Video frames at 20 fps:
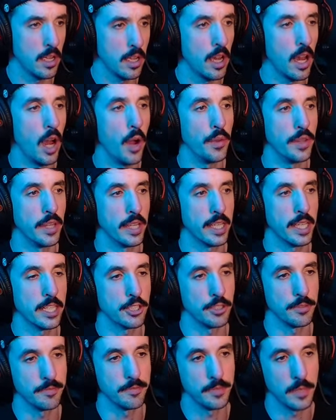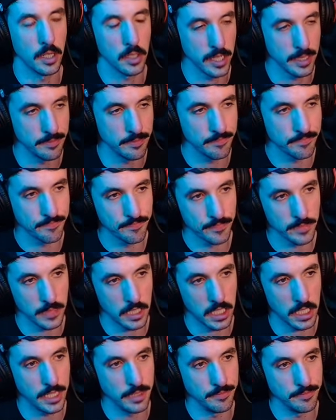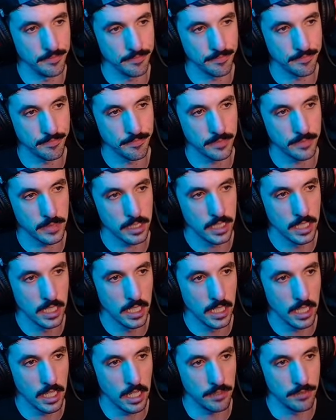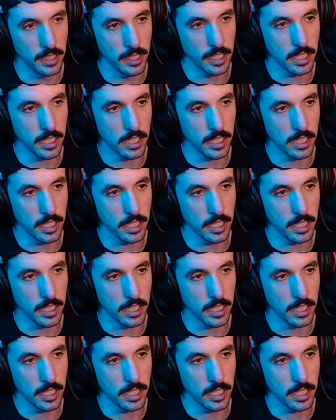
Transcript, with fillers: Oh, in the kitchen. Okay. All right. I feel like